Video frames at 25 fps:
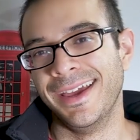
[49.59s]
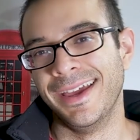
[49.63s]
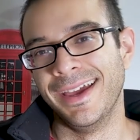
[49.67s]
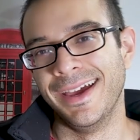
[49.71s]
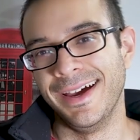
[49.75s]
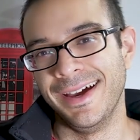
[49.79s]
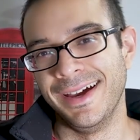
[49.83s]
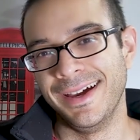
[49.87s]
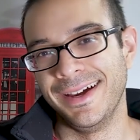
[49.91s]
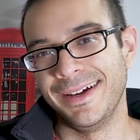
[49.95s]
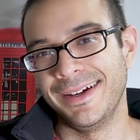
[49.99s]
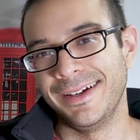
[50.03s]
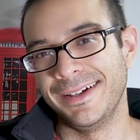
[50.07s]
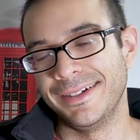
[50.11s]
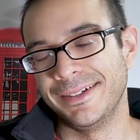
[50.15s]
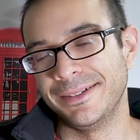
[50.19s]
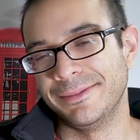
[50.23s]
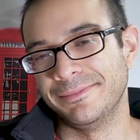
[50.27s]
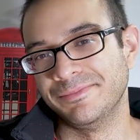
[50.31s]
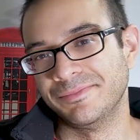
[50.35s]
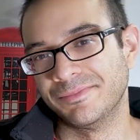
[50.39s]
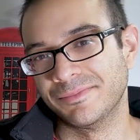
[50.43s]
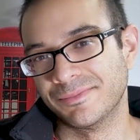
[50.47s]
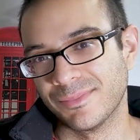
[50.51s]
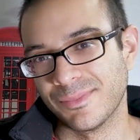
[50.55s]
Uh,
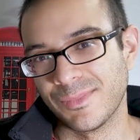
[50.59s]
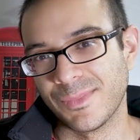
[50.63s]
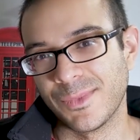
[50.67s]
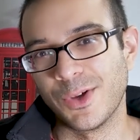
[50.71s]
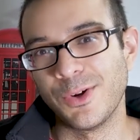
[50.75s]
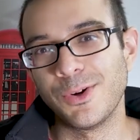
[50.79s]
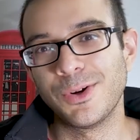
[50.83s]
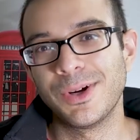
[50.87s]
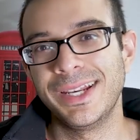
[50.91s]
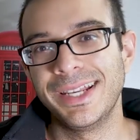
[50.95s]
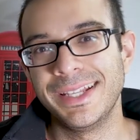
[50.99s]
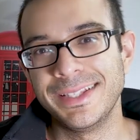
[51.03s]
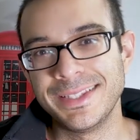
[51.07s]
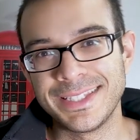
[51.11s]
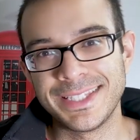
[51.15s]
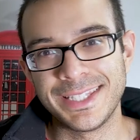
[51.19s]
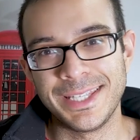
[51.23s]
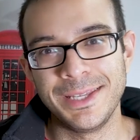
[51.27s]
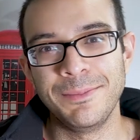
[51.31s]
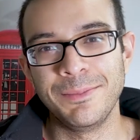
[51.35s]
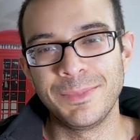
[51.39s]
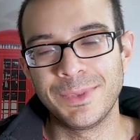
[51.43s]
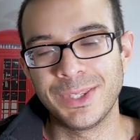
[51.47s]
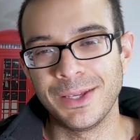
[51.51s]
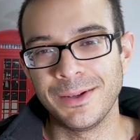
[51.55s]
Googling
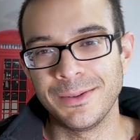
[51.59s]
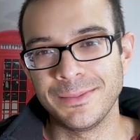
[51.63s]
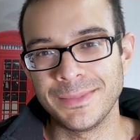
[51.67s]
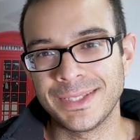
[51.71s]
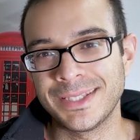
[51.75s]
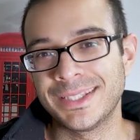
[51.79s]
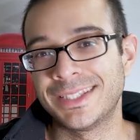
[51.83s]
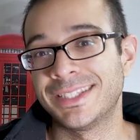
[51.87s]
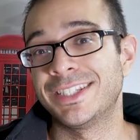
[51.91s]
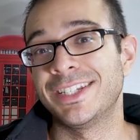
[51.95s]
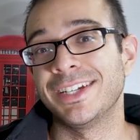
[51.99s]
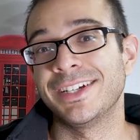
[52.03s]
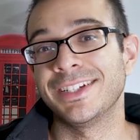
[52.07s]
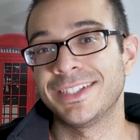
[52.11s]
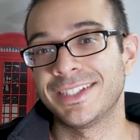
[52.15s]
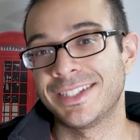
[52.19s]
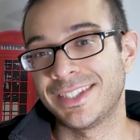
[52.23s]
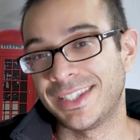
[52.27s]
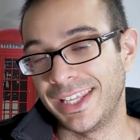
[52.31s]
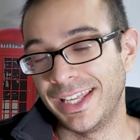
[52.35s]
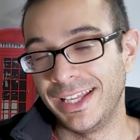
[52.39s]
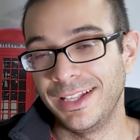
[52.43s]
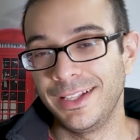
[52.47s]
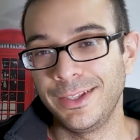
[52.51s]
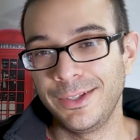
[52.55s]
symptoms just
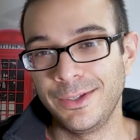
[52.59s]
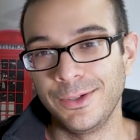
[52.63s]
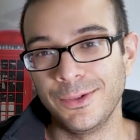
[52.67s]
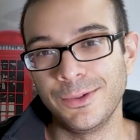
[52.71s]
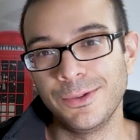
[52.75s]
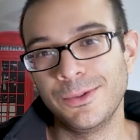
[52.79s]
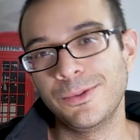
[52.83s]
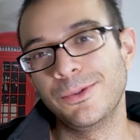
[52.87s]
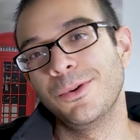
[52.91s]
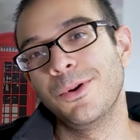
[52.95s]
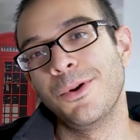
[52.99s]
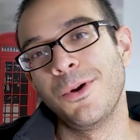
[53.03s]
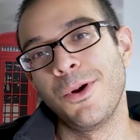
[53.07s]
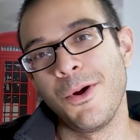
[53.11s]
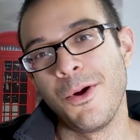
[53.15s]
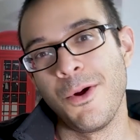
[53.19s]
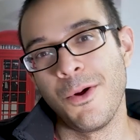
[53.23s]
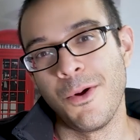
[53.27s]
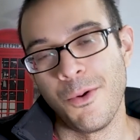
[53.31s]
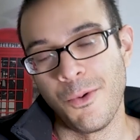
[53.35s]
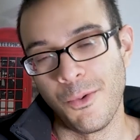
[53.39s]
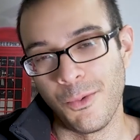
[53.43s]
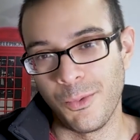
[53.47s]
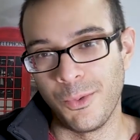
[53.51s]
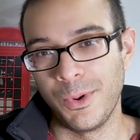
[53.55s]
tell you
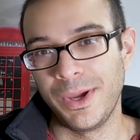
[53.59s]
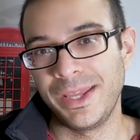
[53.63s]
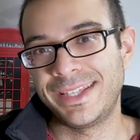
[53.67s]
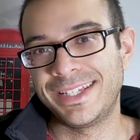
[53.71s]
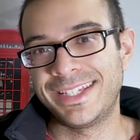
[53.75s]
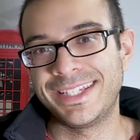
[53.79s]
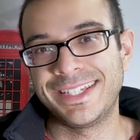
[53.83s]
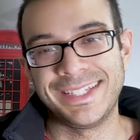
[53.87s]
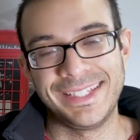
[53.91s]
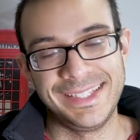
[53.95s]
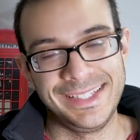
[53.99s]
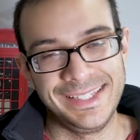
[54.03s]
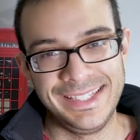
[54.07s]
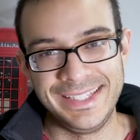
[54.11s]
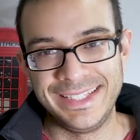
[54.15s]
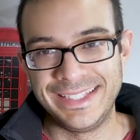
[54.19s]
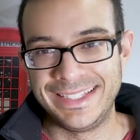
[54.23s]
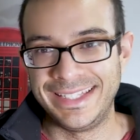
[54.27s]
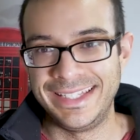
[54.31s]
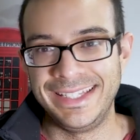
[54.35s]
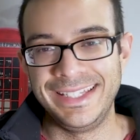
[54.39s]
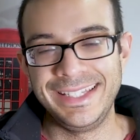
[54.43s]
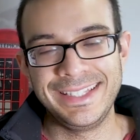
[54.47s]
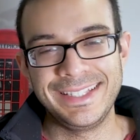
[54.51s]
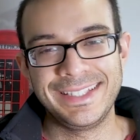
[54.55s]
which
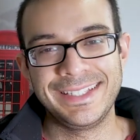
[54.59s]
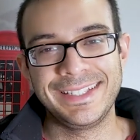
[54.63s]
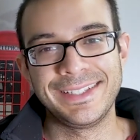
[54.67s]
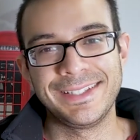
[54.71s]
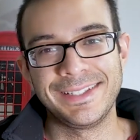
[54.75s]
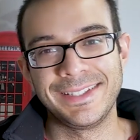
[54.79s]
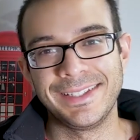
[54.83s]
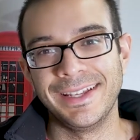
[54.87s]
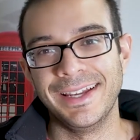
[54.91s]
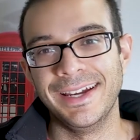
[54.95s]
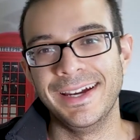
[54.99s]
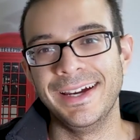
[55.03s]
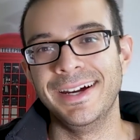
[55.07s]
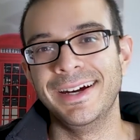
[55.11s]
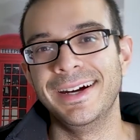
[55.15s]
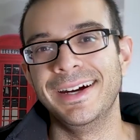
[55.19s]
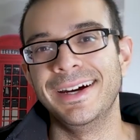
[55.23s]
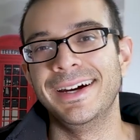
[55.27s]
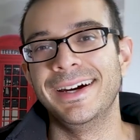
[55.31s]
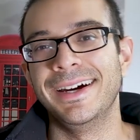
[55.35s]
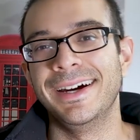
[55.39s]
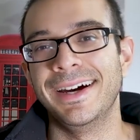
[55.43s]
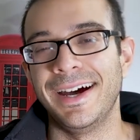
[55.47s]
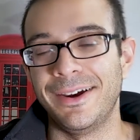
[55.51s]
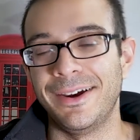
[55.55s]
disease
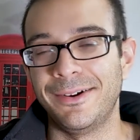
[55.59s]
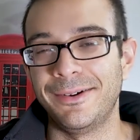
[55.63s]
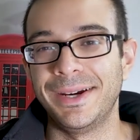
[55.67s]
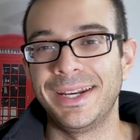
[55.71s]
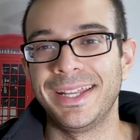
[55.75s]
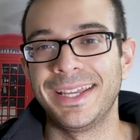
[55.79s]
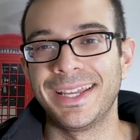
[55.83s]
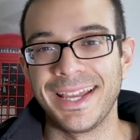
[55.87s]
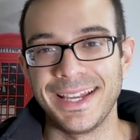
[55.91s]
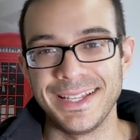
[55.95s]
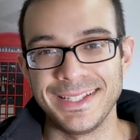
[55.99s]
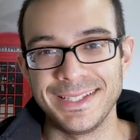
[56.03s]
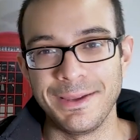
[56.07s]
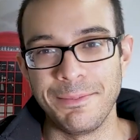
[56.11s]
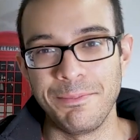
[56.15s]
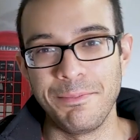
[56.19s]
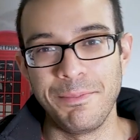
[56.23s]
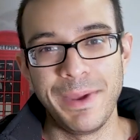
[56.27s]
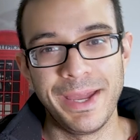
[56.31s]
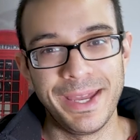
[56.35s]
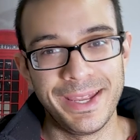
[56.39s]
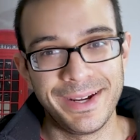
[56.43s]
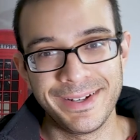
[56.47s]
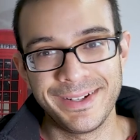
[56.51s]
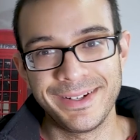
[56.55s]
uh, already has a
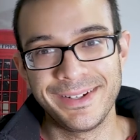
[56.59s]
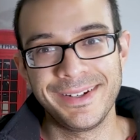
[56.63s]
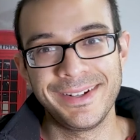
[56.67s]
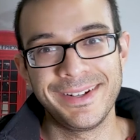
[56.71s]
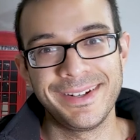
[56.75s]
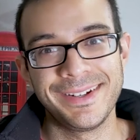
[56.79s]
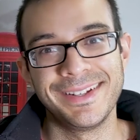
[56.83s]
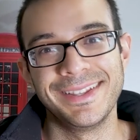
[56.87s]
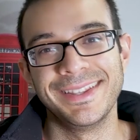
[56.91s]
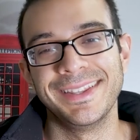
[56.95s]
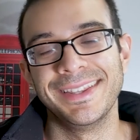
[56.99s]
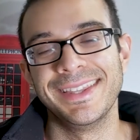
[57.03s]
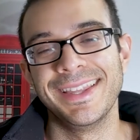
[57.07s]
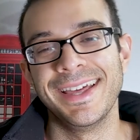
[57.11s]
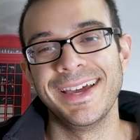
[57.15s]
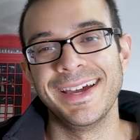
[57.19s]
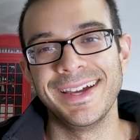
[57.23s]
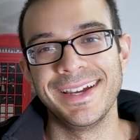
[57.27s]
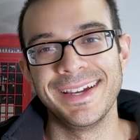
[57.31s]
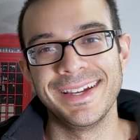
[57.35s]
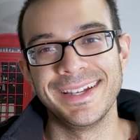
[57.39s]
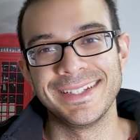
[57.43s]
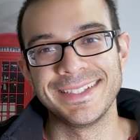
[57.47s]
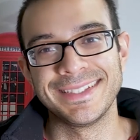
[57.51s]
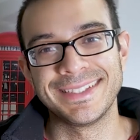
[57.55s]
better
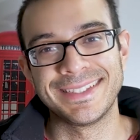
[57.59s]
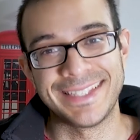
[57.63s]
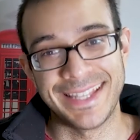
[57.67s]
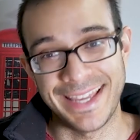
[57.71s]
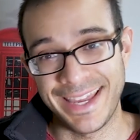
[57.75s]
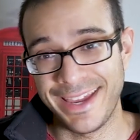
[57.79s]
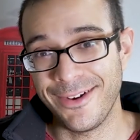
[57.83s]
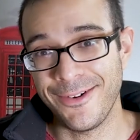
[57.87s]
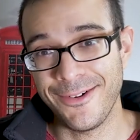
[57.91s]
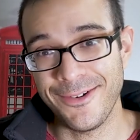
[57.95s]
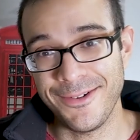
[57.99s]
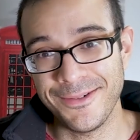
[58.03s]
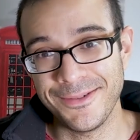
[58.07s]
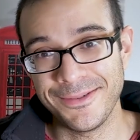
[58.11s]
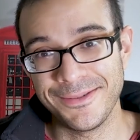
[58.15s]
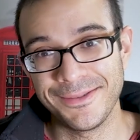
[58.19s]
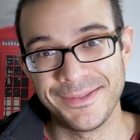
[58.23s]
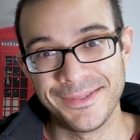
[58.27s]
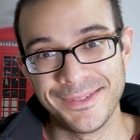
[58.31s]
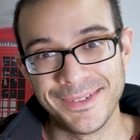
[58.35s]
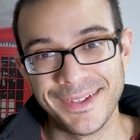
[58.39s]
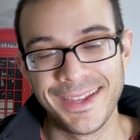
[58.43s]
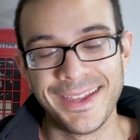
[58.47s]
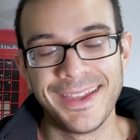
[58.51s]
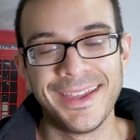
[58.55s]
uh, sale
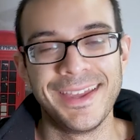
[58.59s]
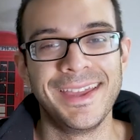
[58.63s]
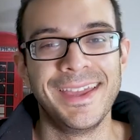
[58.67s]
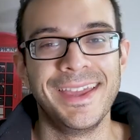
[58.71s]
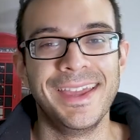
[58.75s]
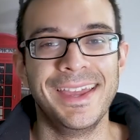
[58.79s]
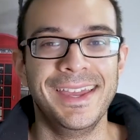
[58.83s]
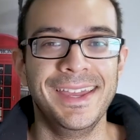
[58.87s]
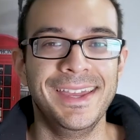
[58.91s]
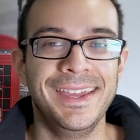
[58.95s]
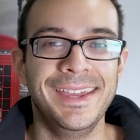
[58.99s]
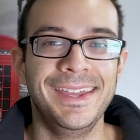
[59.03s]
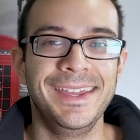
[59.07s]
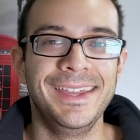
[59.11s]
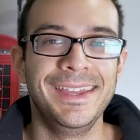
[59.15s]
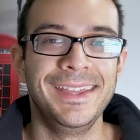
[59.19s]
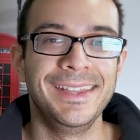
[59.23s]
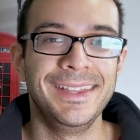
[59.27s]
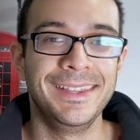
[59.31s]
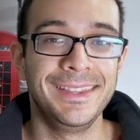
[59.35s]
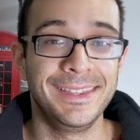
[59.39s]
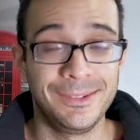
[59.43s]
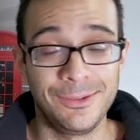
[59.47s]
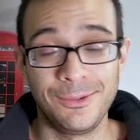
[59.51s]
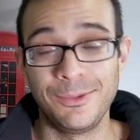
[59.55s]

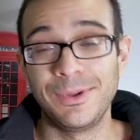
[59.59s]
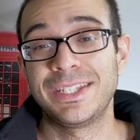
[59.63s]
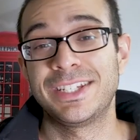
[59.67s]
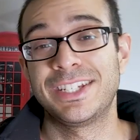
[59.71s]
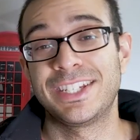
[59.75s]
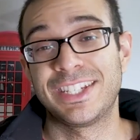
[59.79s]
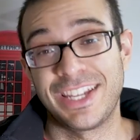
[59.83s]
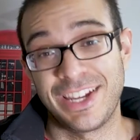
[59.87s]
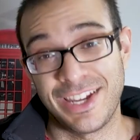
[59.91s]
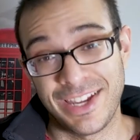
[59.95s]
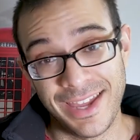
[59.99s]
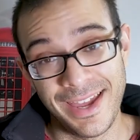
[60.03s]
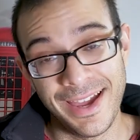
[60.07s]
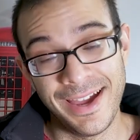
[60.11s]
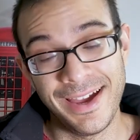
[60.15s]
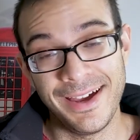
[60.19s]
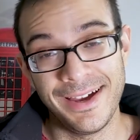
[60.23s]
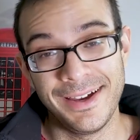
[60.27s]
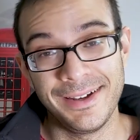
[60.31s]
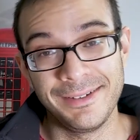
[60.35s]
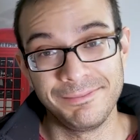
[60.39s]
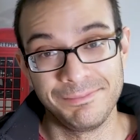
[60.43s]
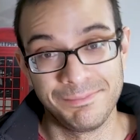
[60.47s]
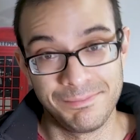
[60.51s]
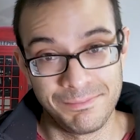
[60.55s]
and which
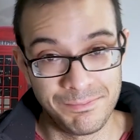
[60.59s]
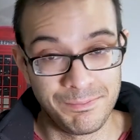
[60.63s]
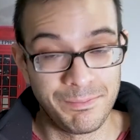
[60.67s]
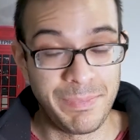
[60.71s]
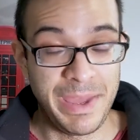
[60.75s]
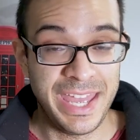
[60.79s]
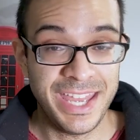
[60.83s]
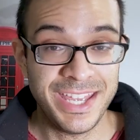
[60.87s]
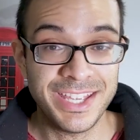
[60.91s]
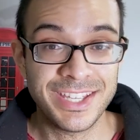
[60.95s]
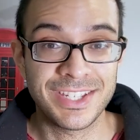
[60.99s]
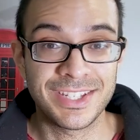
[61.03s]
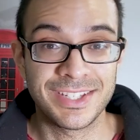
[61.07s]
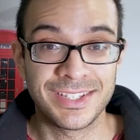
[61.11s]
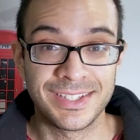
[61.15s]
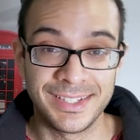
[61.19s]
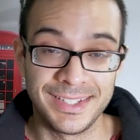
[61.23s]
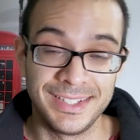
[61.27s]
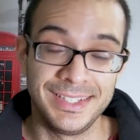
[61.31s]
uh, page